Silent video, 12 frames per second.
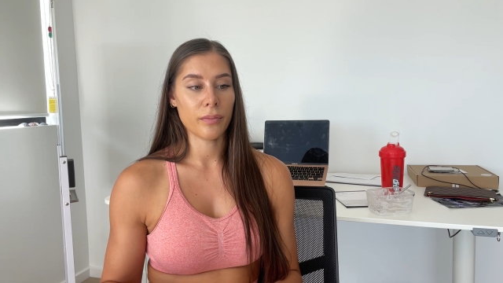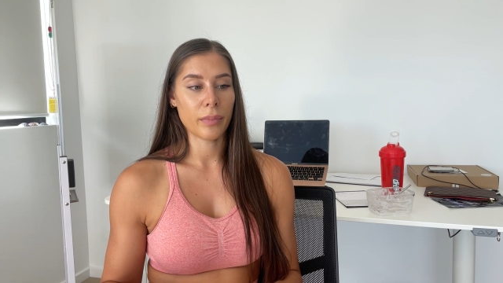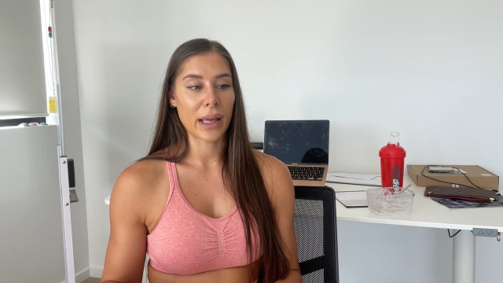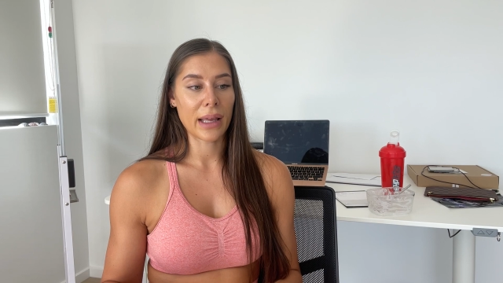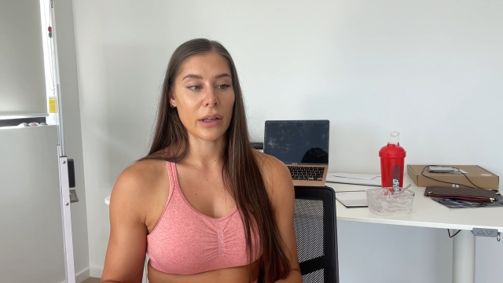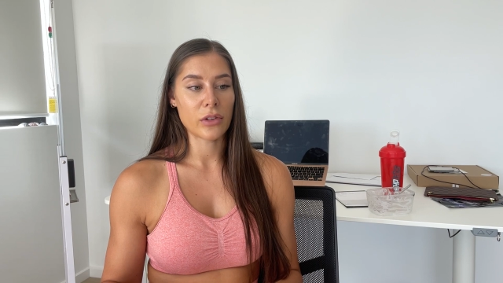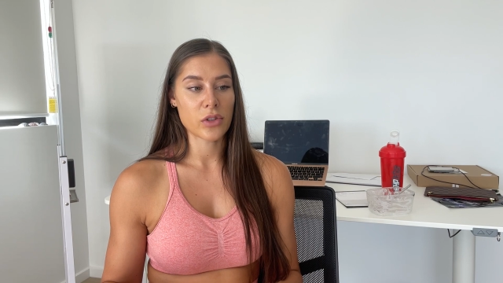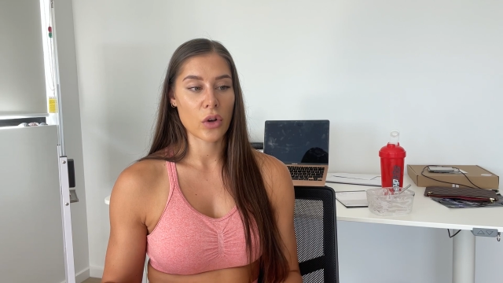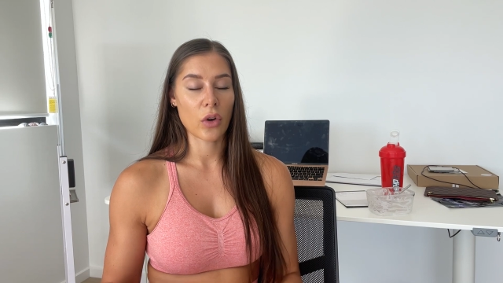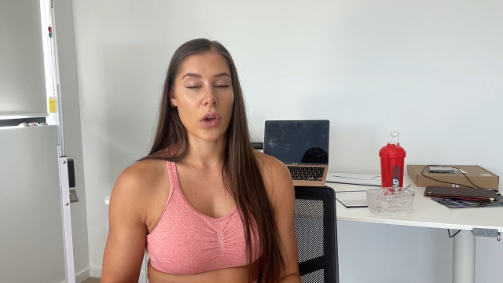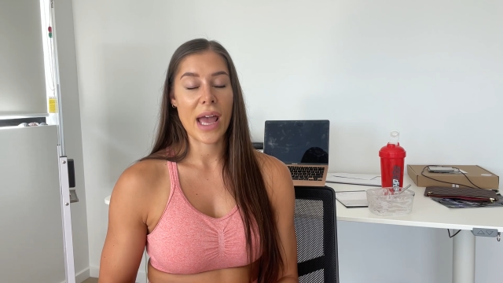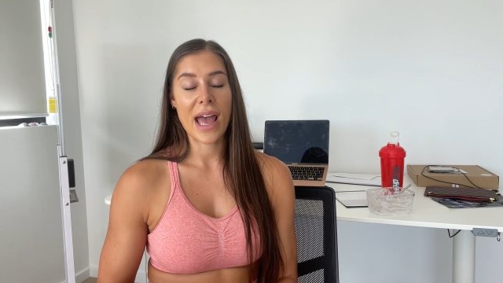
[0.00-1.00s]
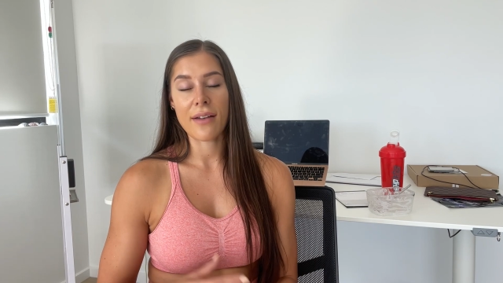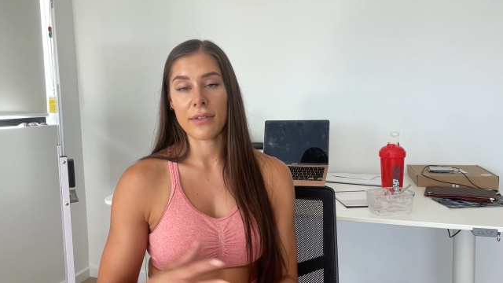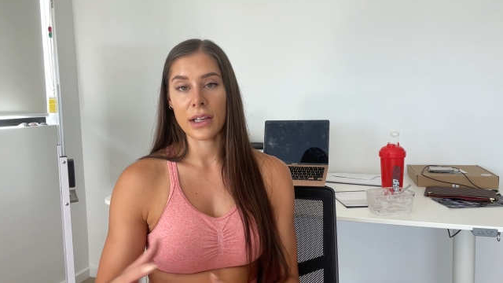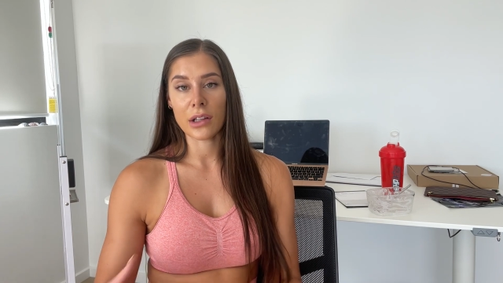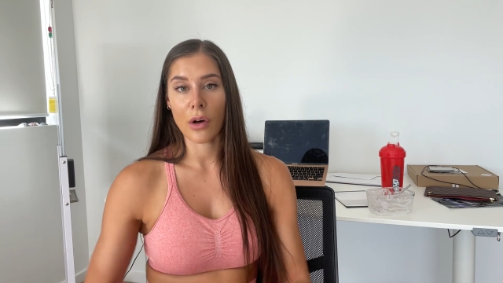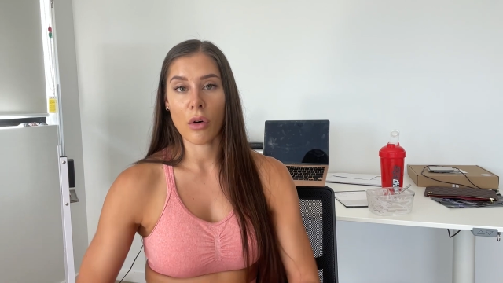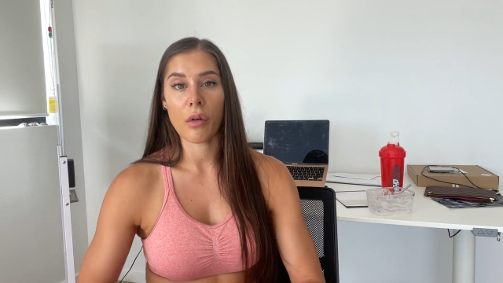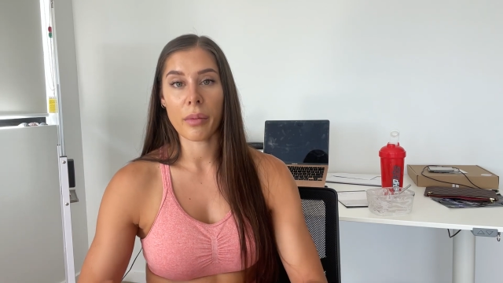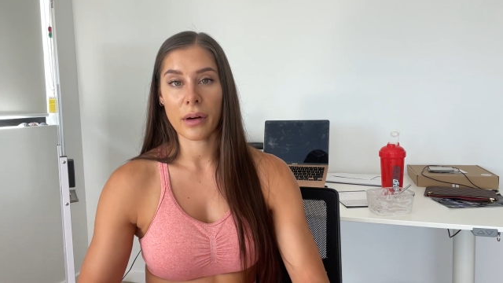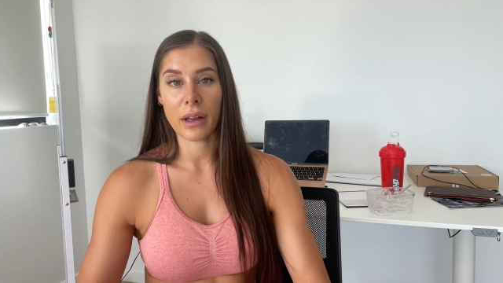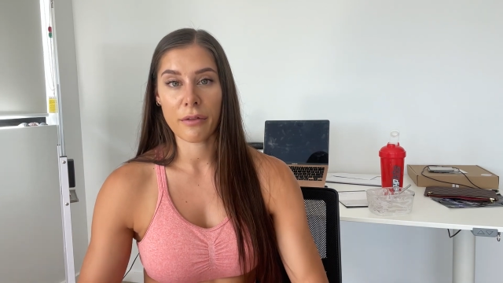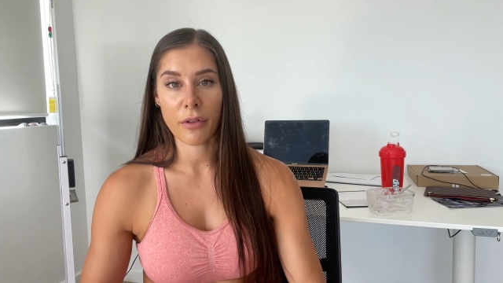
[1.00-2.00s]
being so heavy lower
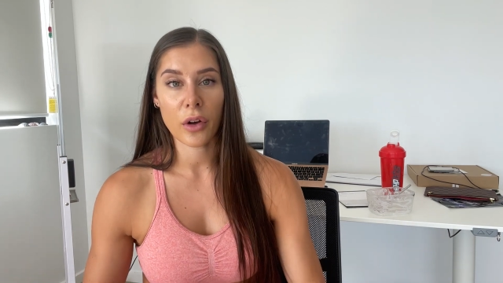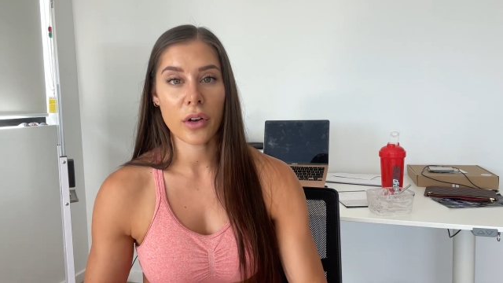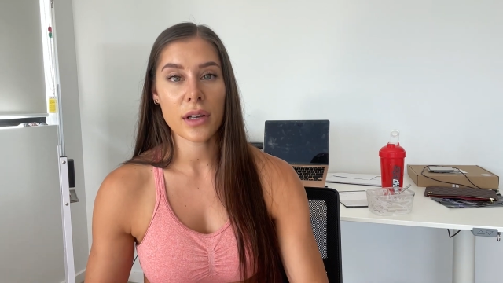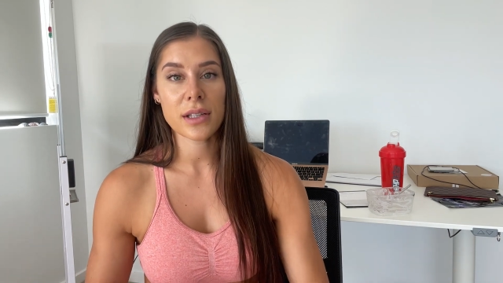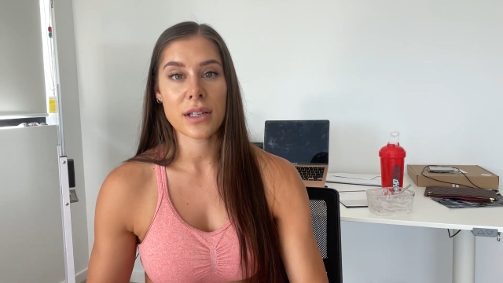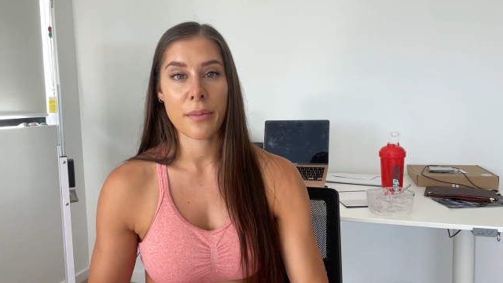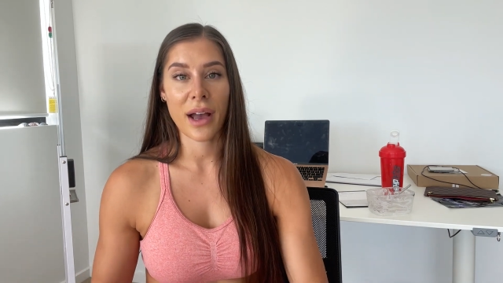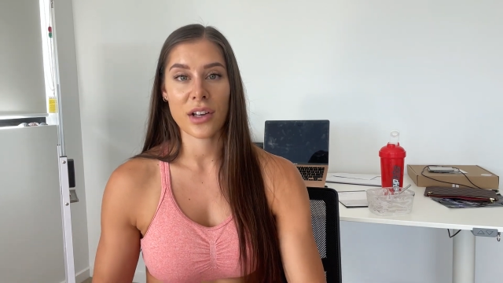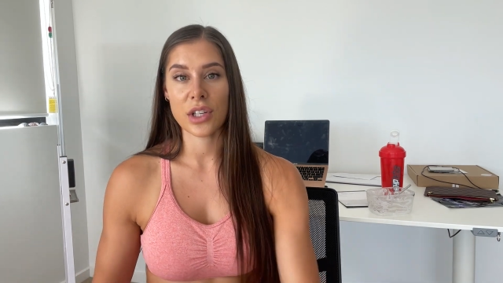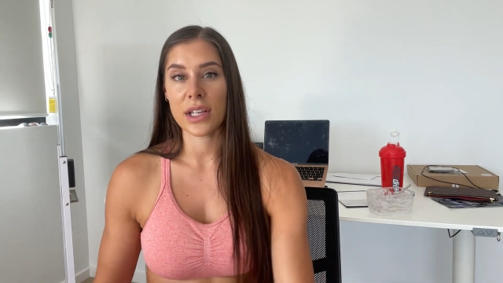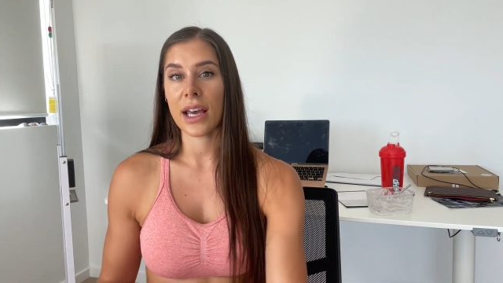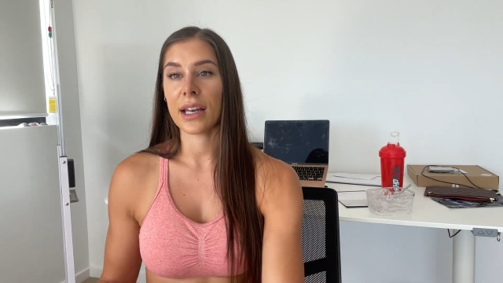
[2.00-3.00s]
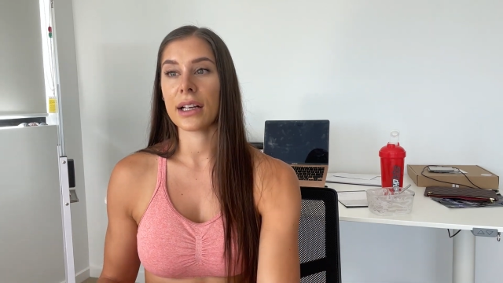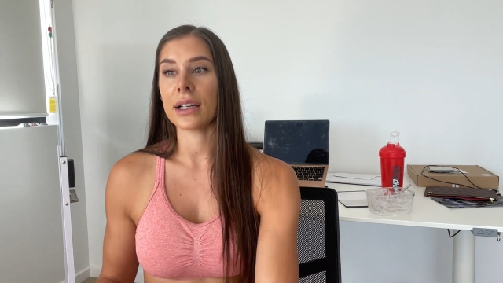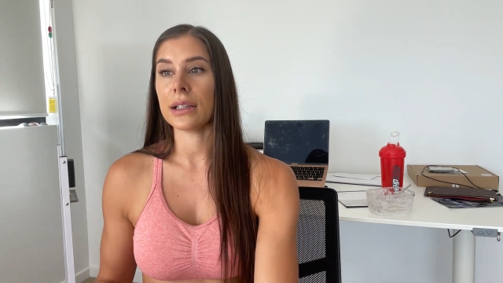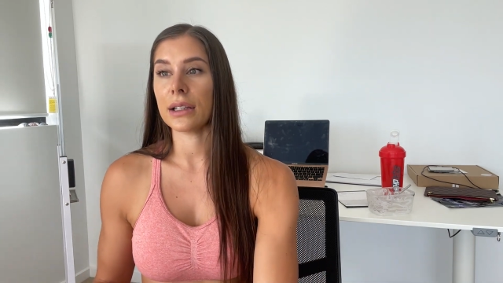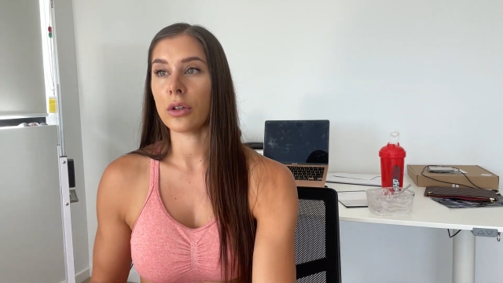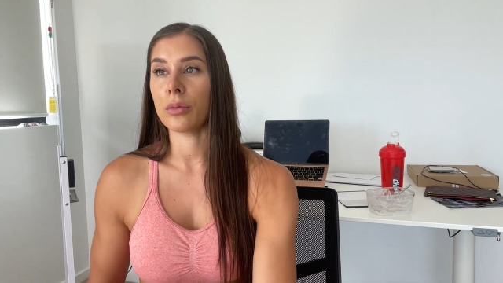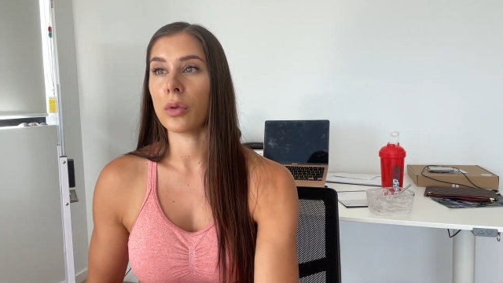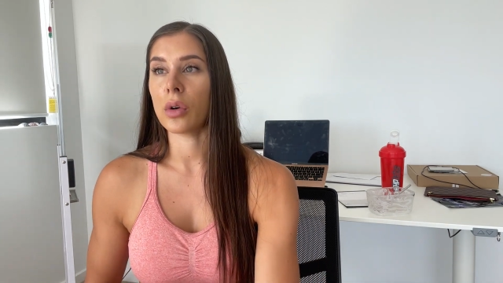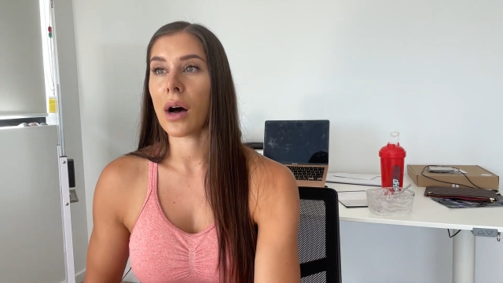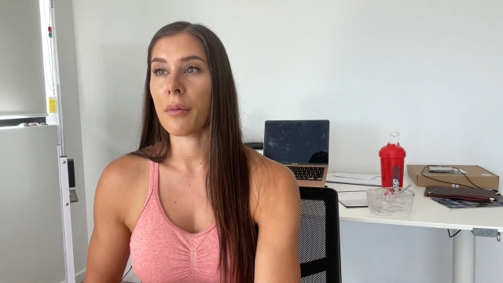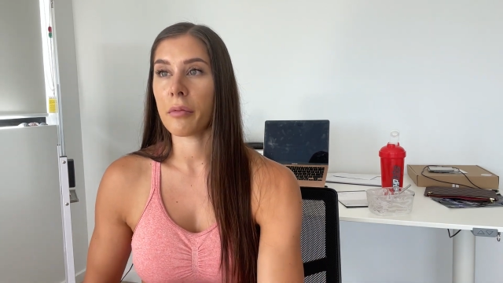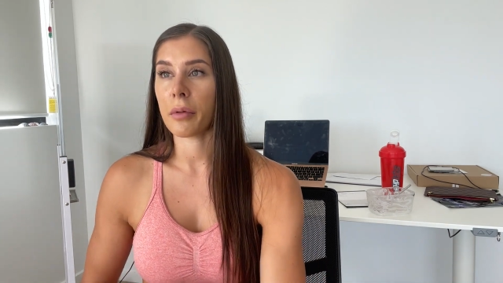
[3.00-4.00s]
body focused, I'm actually getting a little
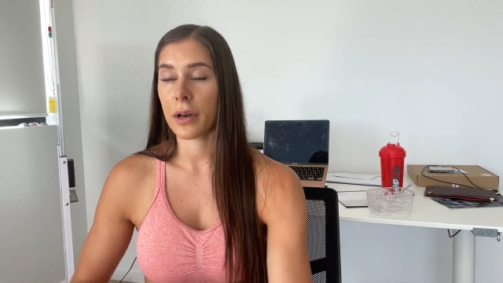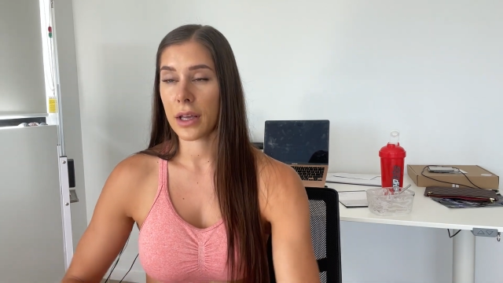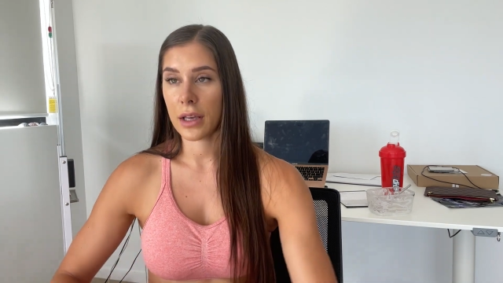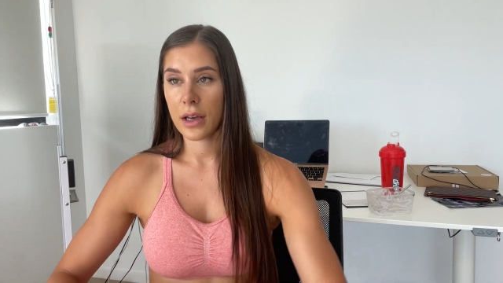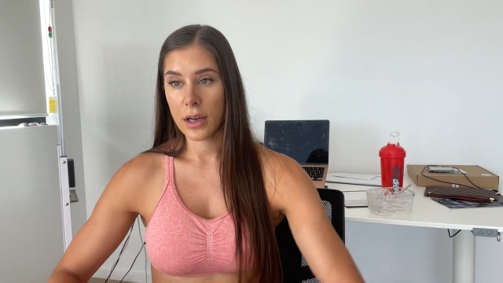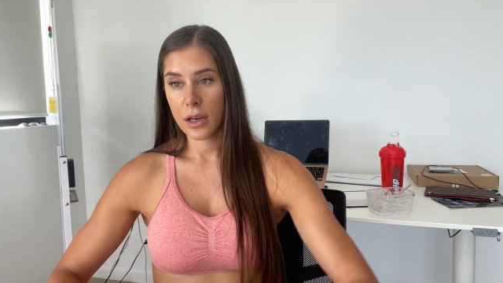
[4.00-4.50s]
more upper body